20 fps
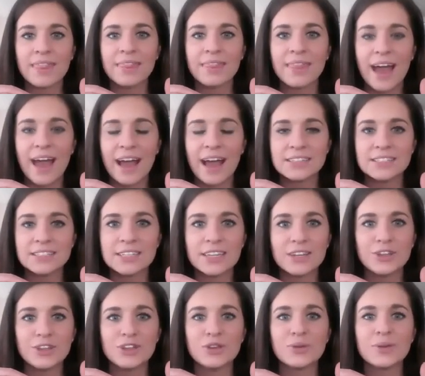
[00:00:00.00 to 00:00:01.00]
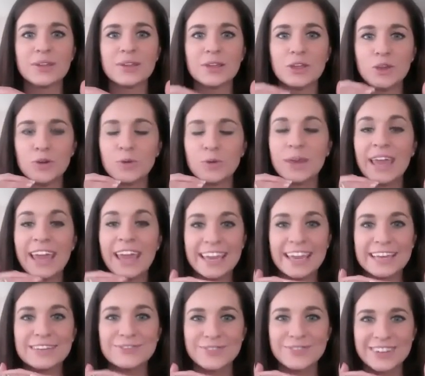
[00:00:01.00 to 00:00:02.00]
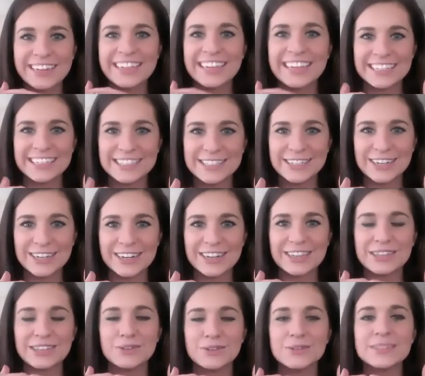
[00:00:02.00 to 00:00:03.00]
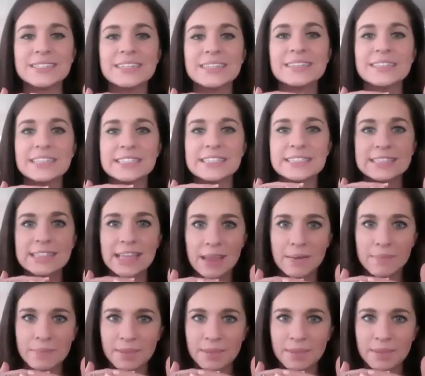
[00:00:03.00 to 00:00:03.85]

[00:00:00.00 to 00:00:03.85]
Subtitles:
that you can re-enter using the same